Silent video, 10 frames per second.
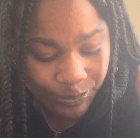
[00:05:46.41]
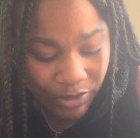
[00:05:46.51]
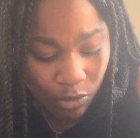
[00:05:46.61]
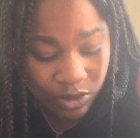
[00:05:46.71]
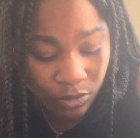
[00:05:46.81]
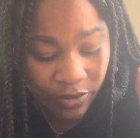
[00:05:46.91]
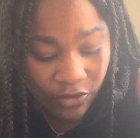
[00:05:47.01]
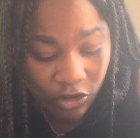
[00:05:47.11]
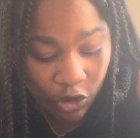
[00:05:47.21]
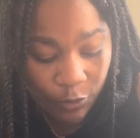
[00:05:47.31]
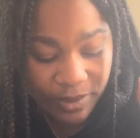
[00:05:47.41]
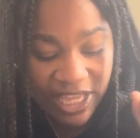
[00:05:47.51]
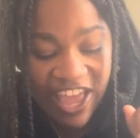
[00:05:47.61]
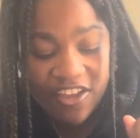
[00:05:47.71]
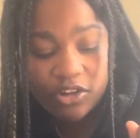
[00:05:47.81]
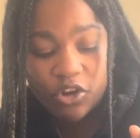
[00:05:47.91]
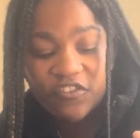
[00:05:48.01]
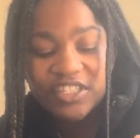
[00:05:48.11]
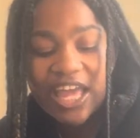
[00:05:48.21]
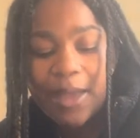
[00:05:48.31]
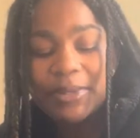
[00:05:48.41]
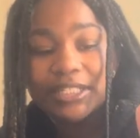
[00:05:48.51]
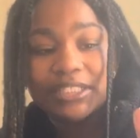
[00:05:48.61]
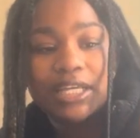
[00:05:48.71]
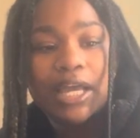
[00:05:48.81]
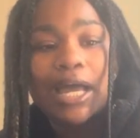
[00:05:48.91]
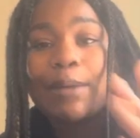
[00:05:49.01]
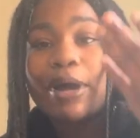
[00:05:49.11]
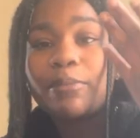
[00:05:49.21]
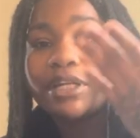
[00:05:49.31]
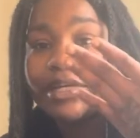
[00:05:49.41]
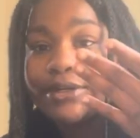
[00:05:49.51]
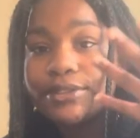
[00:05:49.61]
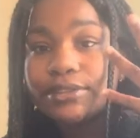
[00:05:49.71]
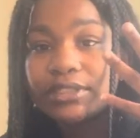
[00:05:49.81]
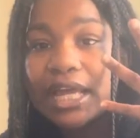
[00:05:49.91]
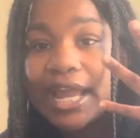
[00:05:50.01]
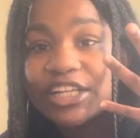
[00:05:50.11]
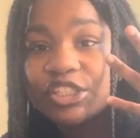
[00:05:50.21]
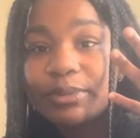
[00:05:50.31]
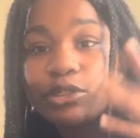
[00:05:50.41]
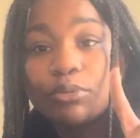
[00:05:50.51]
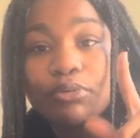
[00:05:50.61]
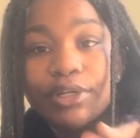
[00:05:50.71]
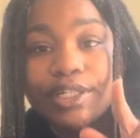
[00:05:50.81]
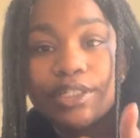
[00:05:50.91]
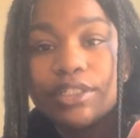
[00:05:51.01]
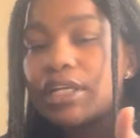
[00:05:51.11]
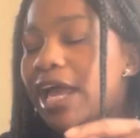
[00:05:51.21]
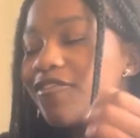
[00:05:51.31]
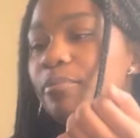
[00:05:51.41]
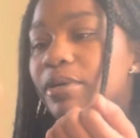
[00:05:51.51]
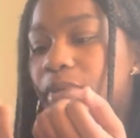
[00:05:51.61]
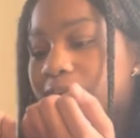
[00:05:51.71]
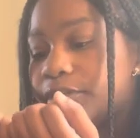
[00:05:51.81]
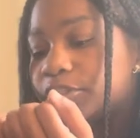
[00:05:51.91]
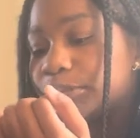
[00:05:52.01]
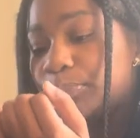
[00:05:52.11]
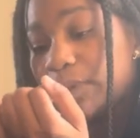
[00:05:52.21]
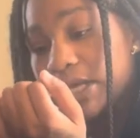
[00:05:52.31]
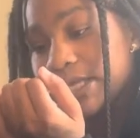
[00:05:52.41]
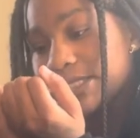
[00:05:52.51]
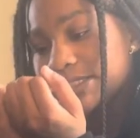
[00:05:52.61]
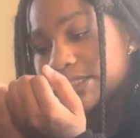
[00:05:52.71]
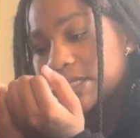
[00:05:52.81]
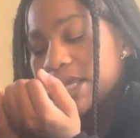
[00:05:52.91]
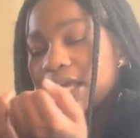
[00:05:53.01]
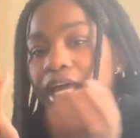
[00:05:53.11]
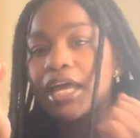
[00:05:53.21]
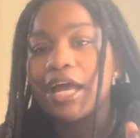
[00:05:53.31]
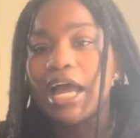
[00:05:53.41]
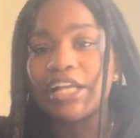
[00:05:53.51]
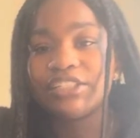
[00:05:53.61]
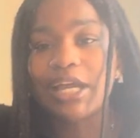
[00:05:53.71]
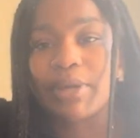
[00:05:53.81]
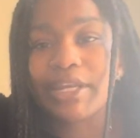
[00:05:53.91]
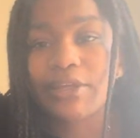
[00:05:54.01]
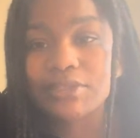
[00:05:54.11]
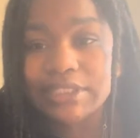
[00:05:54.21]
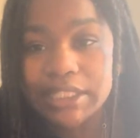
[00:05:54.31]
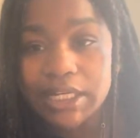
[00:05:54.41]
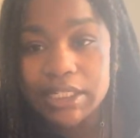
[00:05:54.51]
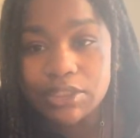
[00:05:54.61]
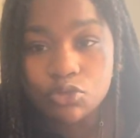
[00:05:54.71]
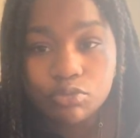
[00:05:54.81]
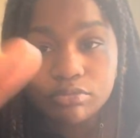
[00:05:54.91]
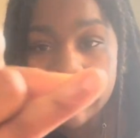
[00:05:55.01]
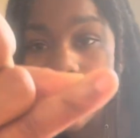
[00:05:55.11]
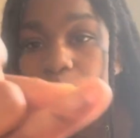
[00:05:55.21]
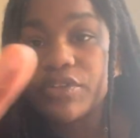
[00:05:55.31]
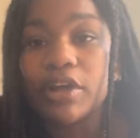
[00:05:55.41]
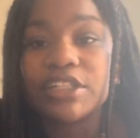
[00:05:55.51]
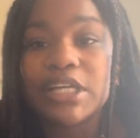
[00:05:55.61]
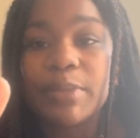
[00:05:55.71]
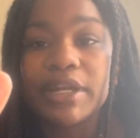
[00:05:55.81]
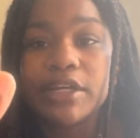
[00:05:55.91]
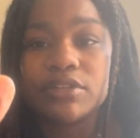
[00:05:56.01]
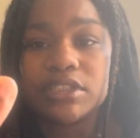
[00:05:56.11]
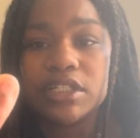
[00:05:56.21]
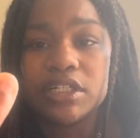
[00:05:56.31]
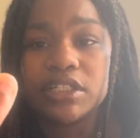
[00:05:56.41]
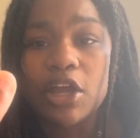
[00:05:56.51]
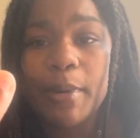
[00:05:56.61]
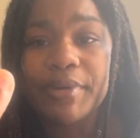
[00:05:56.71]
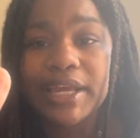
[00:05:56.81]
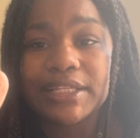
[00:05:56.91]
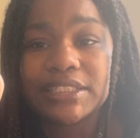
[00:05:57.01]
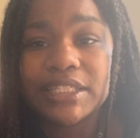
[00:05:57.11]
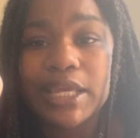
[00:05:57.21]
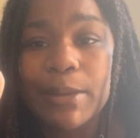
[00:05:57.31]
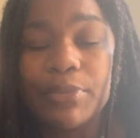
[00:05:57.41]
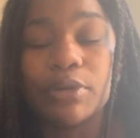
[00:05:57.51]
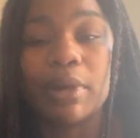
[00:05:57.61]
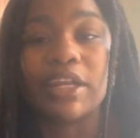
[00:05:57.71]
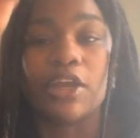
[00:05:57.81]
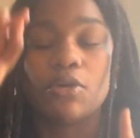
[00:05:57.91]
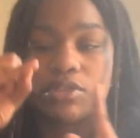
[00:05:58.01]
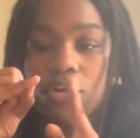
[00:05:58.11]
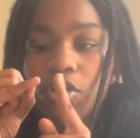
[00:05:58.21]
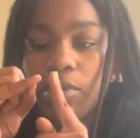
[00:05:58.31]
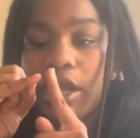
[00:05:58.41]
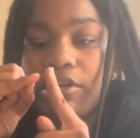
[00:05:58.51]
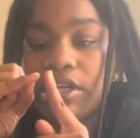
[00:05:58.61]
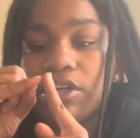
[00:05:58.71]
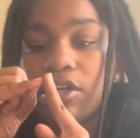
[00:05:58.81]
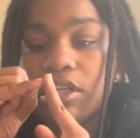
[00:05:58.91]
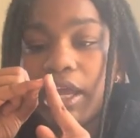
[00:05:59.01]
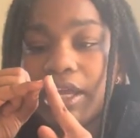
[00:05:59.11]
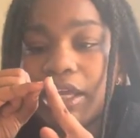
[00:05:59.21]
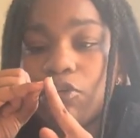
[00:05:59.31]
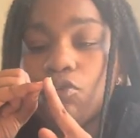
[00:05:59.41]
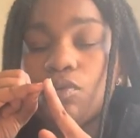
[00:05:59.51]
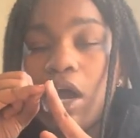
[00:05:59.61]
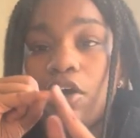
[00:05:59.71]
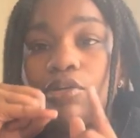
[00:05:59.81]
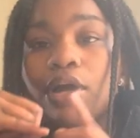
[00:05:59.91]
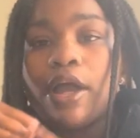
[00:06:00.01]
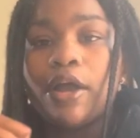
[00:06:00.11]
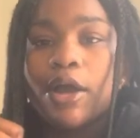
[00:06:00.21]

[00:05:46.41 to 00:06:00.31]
What's one of your nervous habits? I bite my nails. I actually been doing pretty good. I haven't bit my nails, but I just got my nails done. Oop, the camera over here. I just got my nails done. Y'all probably can't see it, but my nail was all the way out here. Like, it grew out.